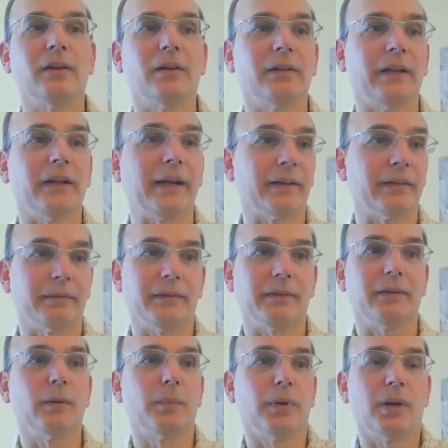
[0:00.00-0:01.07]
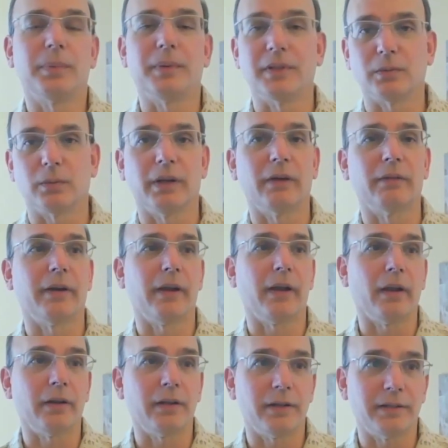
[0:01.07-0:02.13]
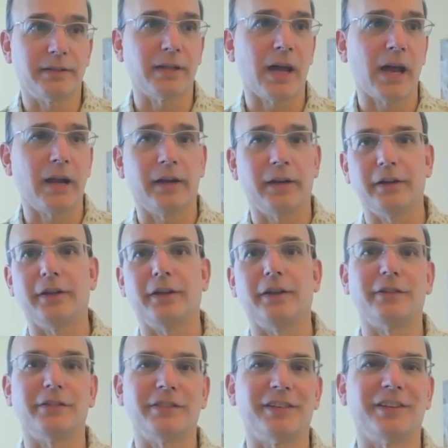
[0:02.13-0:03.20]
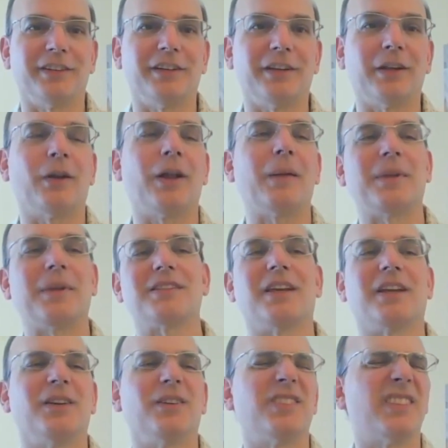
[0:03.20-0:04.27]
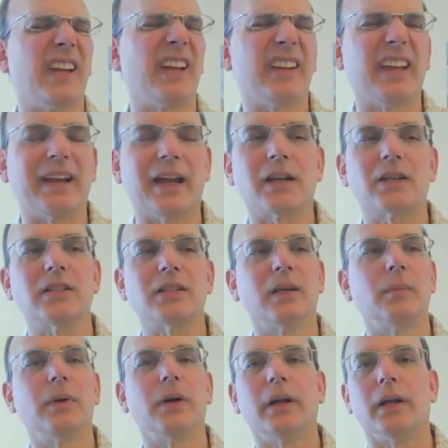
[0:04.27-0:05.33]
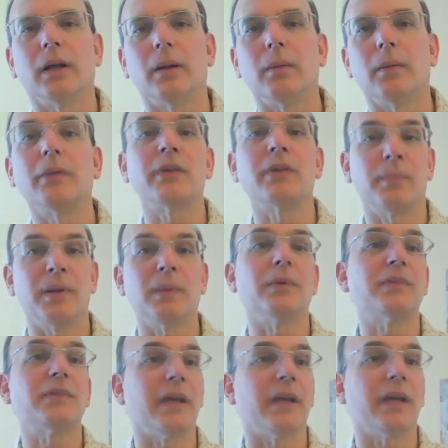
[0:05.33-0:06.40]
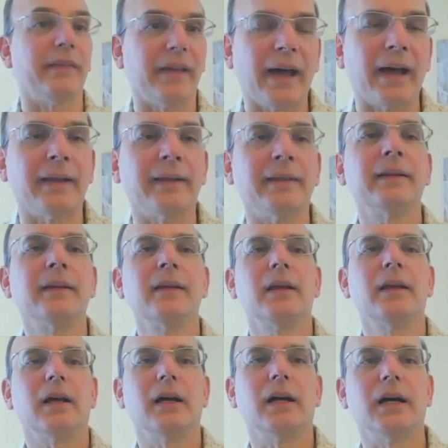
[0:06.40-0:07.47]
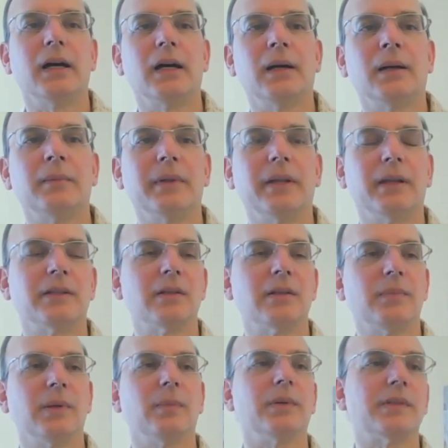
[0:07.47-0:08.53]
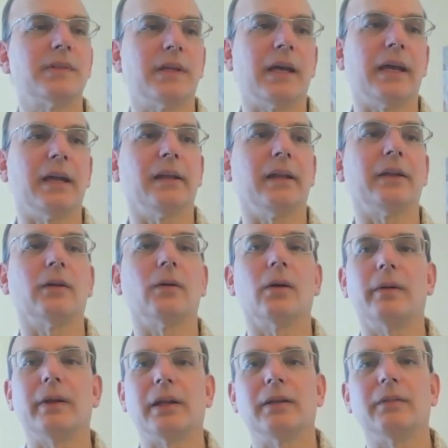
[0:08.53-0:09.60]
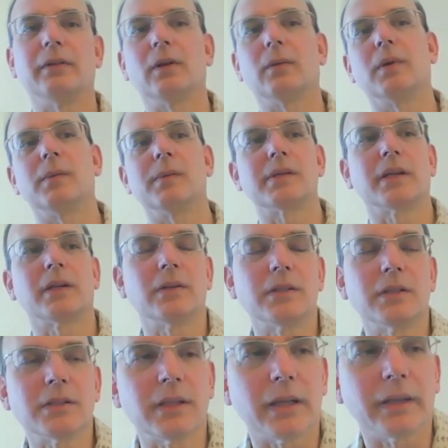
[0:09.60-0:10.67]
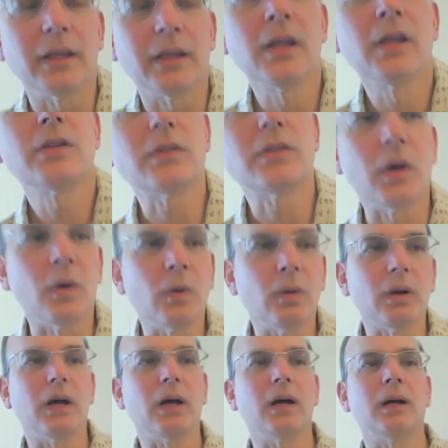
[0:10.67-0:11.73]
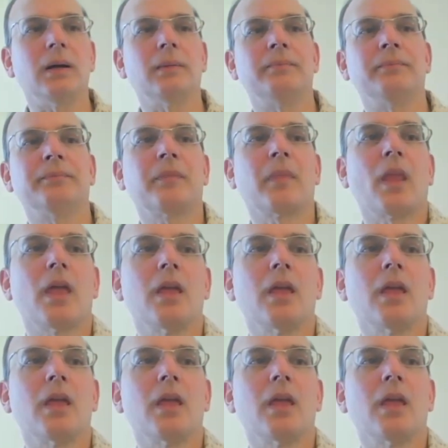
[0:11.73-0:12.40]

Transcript: you, like your purpose, whatever the hell you decided is. Uh, you know, I'm not saying you saying that actually, but uh, some people say that. Um, and then some people say like you're already living your purpose, like you just said. So, um,